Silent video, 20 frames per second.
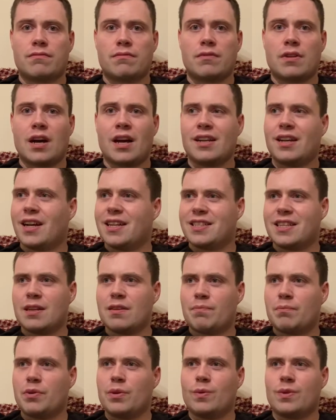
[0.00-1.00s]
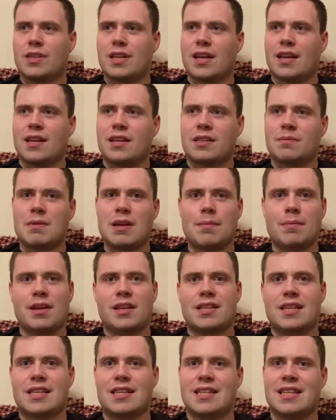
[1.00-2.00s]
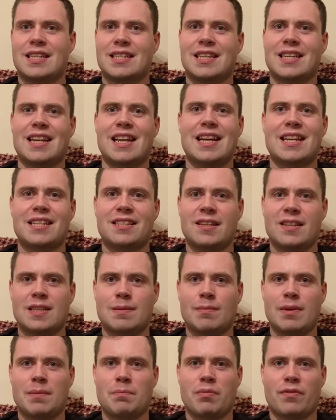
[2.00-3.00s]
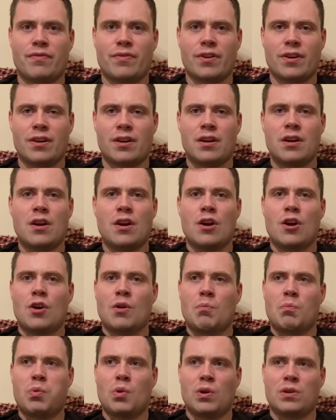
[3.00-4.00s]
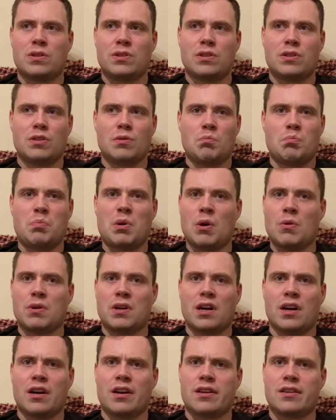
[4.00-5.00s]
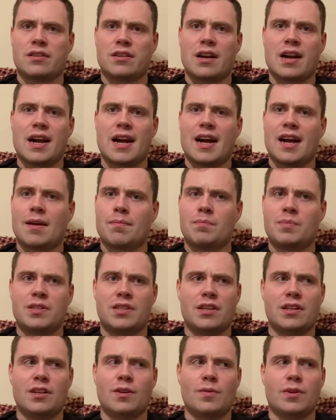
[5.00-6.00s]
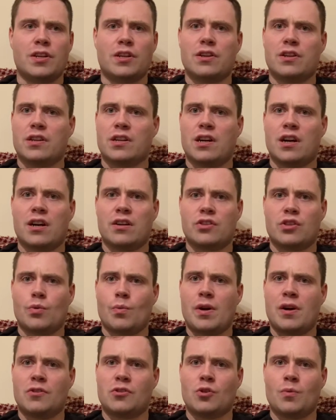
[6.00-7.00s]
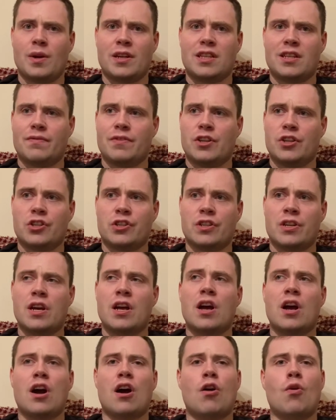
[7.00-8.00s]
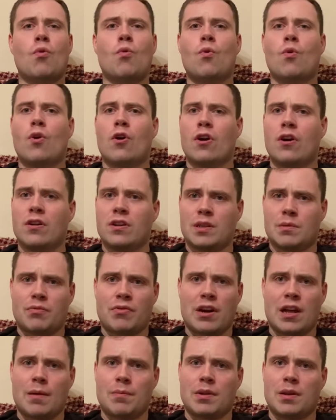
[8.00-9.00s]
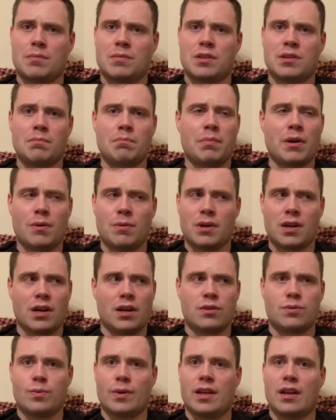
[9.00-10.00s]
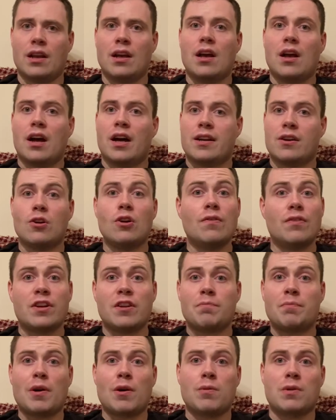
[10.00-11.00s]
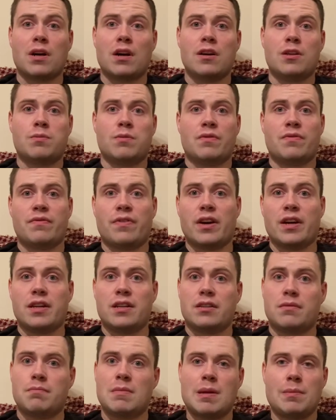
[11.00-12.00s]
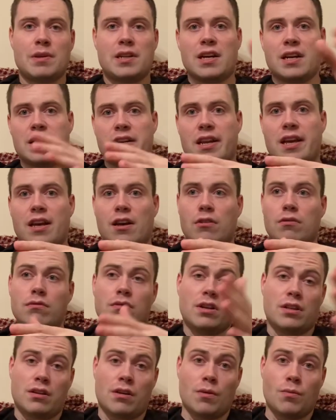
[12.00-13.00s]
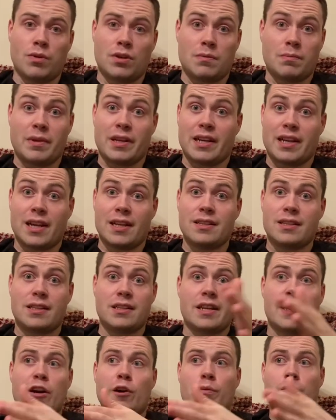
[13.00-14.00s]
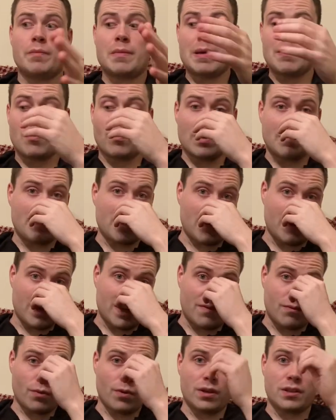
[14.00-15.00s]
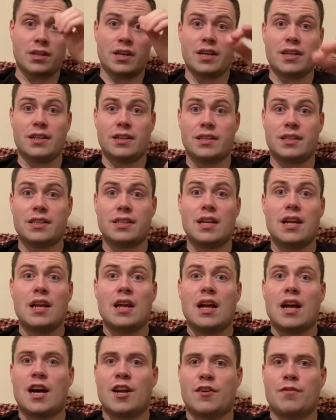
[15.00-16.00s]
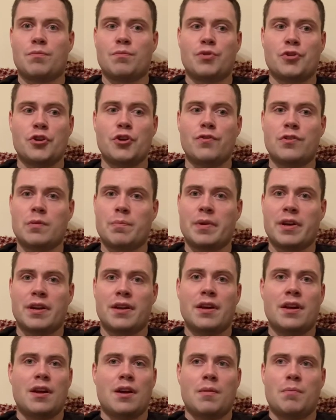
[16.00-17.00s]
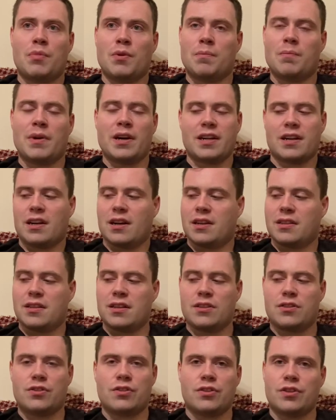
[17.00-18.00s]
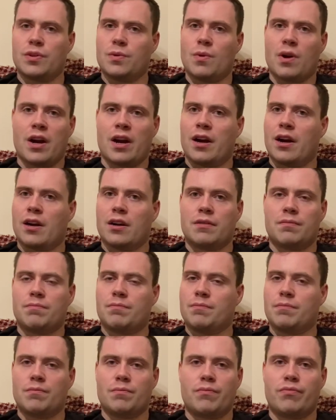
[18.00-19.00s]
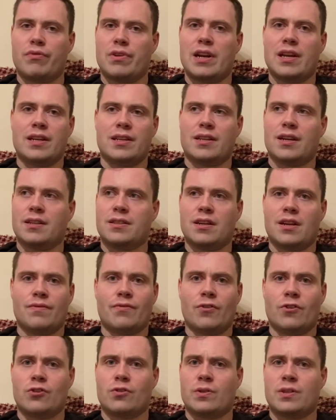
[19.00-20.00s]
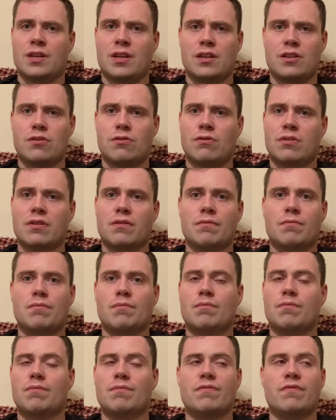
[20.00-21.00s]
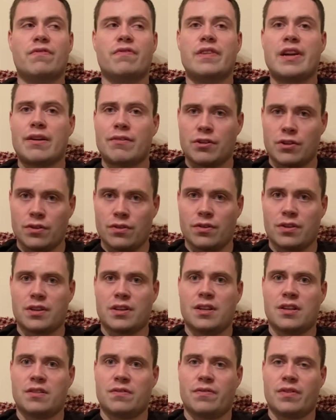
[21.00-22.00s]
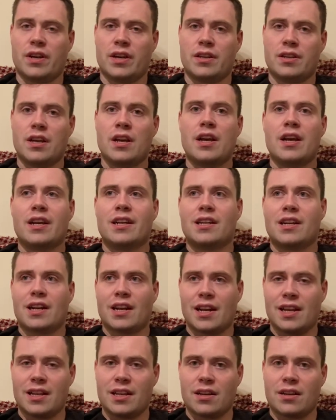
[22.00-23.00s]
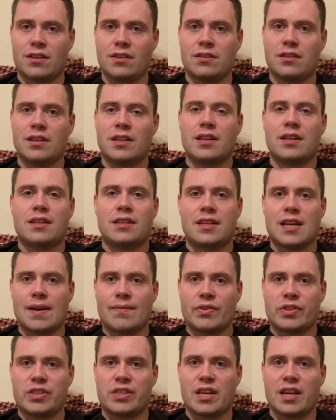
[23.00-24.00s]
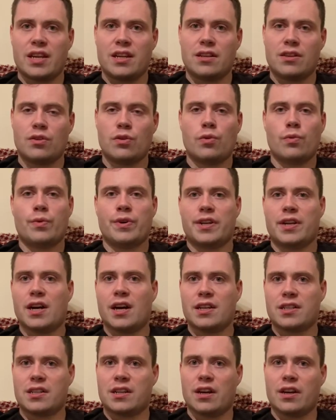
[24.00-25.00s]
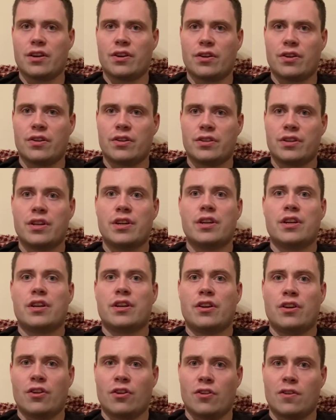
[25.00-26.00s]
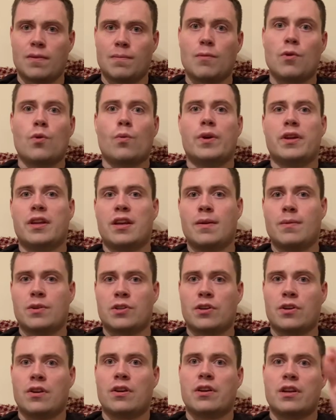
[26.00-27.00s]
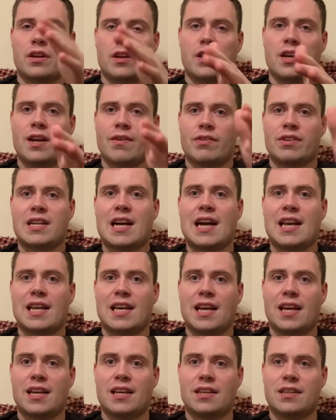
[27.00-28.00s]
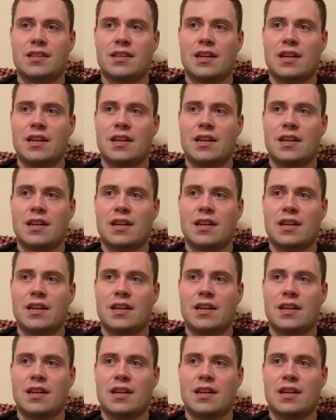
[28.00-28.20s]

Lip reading: I think Boots Ennis, maybe it's his athleticism I prefer. But both guys are absolutely going to cause the welterweight division a world of problems. Both guys will. I'd love it if both guys would fight. Maybe not now, although I wouldn't be against it now. But maybe when both have world titles, I'd have improved a bit. But my God, these two are brilliant. I thought Vergil Ortiz looked very good in his fight. Clinical, devastating. When he got his guy hurt, he hurt him. When he was hurt, he retaliated.